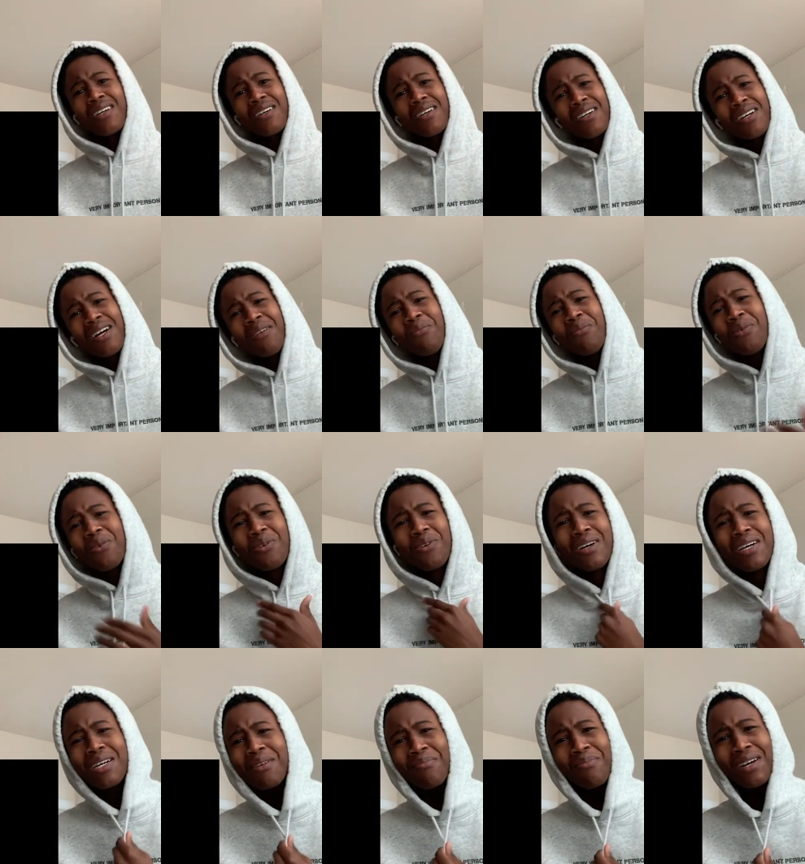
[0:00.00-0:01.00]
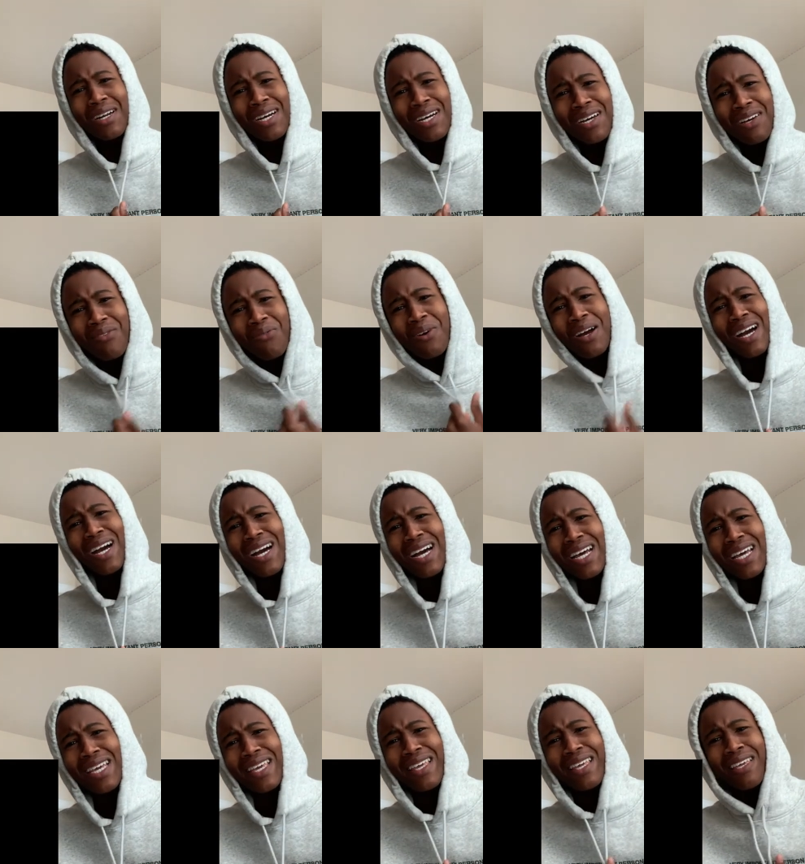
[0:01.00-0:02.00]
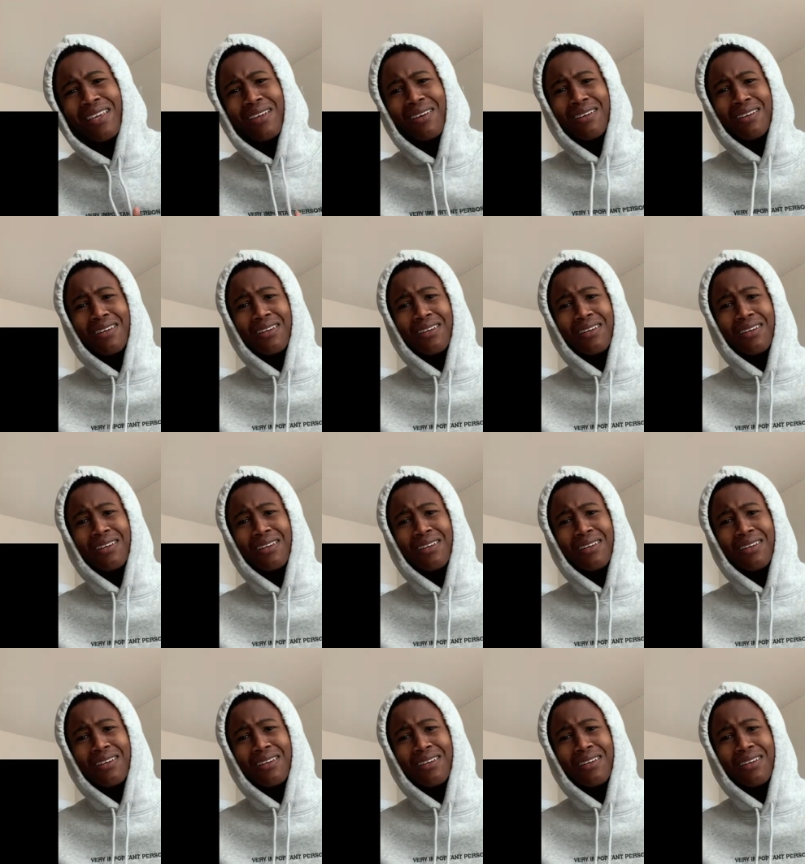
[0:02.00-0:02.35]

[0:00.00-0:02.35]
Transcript: Come on, bro. Hey.